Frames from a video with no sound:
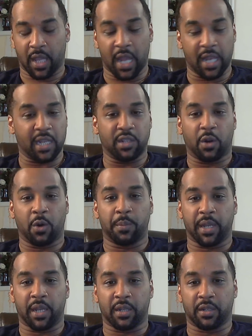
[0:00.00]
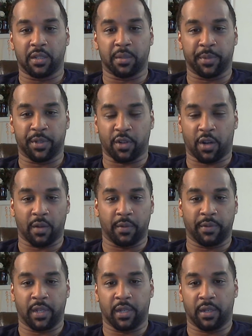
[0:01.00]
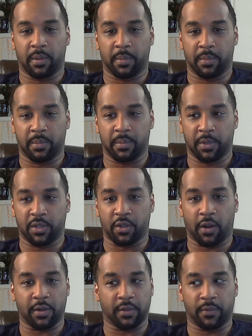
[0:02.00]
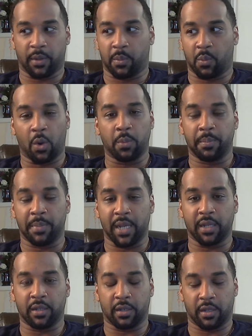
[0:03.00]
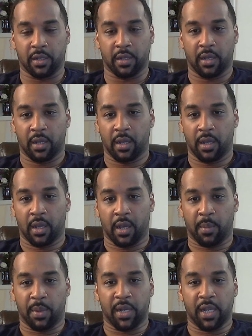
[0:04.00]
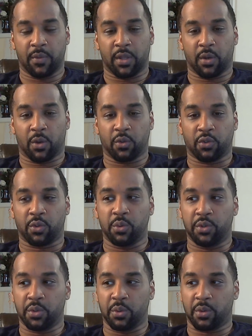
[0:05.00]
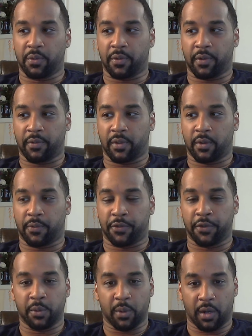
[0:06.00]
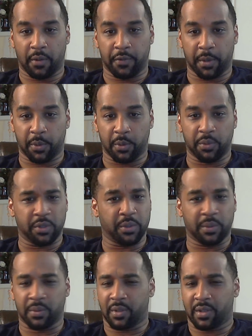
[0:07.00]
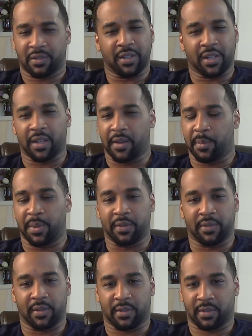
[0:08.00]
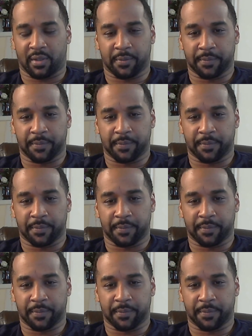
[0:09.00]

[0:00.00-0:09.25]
And they don't mean good. The majority of them won't mean good. But even those who do, the few of them who do, it's none of their business.